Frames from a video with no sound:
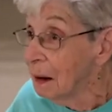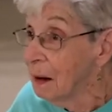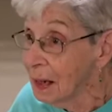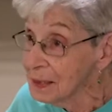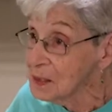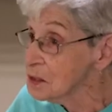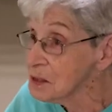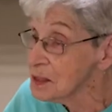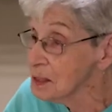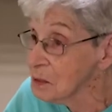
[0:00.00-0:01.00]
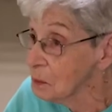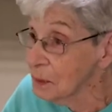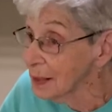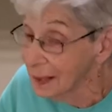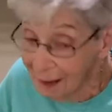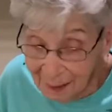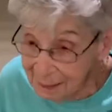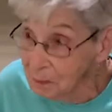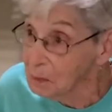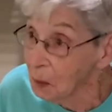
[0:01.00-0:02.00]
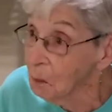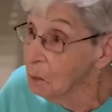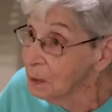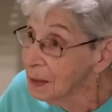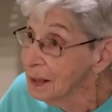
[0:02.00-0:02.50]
I just thought, I don't know,